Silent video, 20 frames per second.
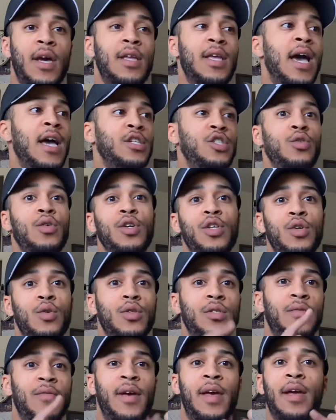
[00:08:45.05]
Yes, you can
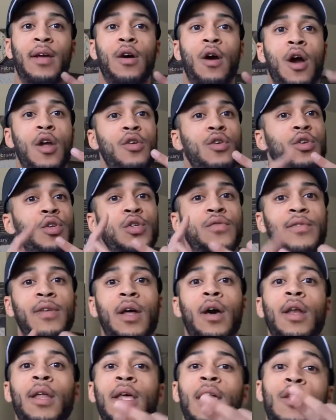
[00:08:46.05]
use Vanguard, you can use
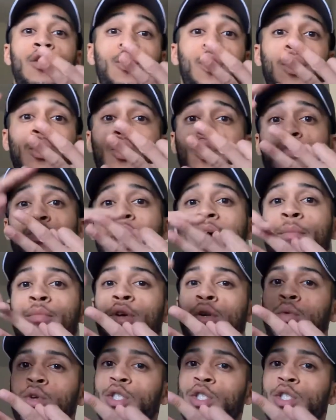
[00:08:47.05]
Fidelity, and you can use Robinhood,